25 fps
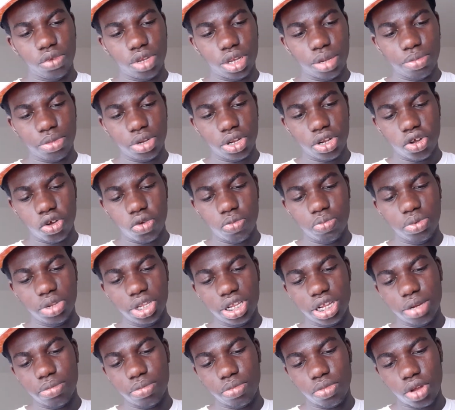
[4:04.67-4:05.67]
I'm gonna open
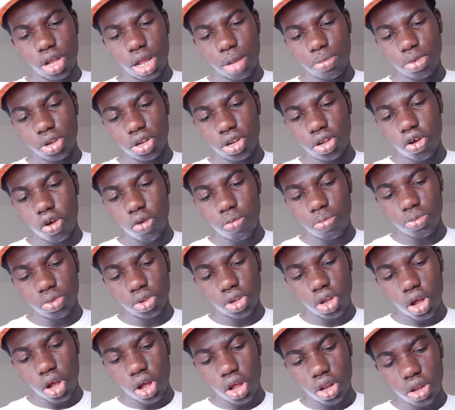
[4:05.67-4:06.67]
them. I'm gonna open
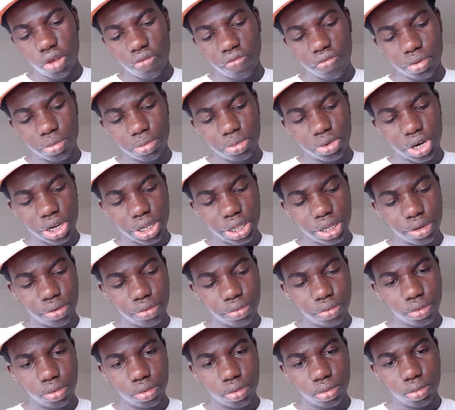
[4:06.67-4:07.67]
all of them right now